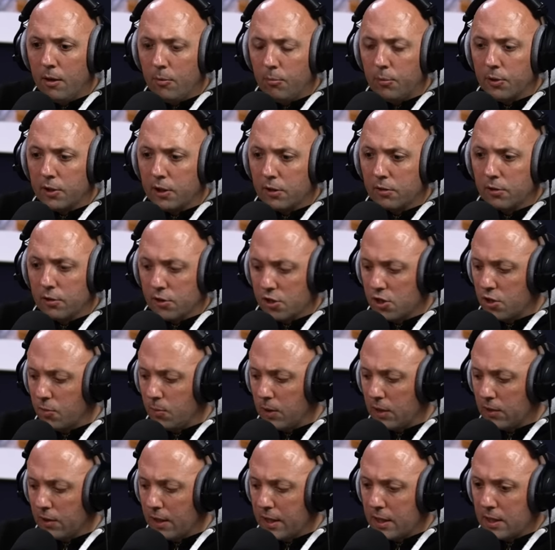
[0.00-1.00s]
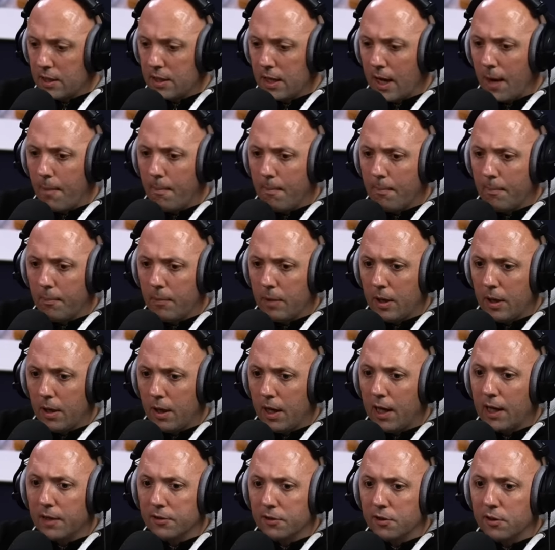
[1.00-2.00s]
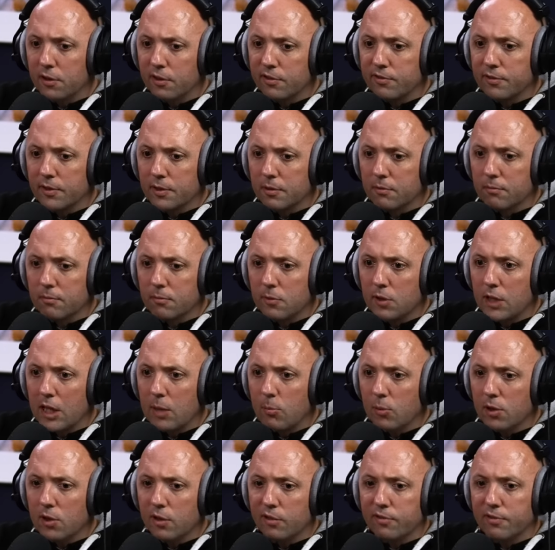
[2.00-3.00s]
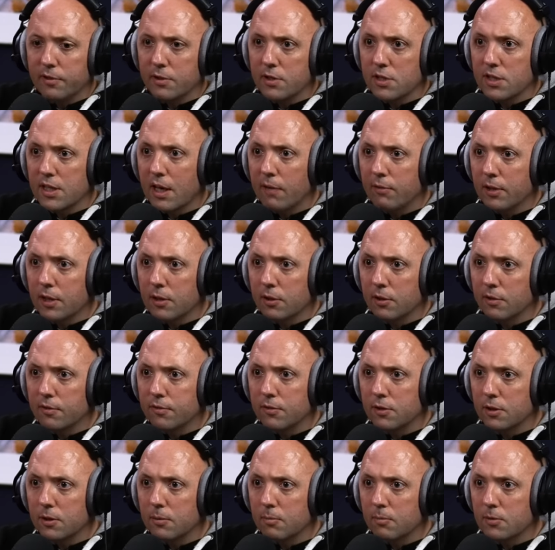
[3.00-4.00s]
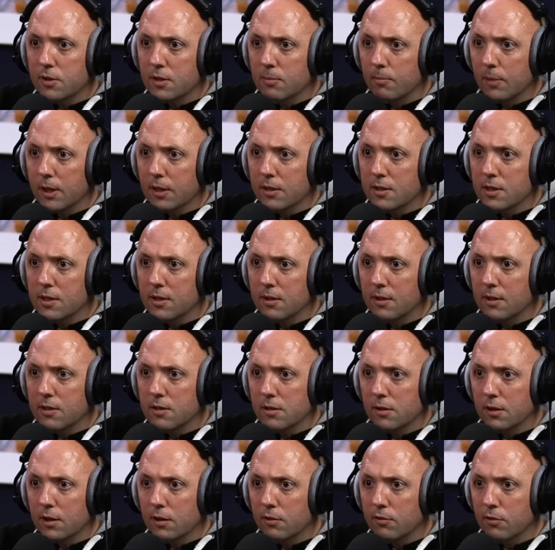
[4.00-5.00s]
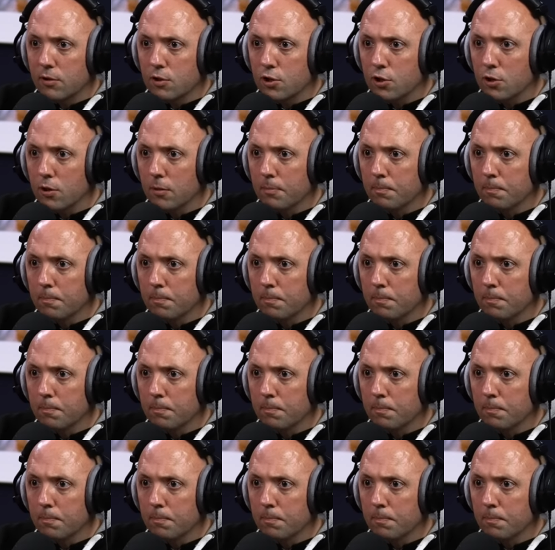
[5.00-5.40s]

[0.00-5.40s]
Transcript: but he looks to me like hard enough and game enough and savvy enough to mix it in this league for sure.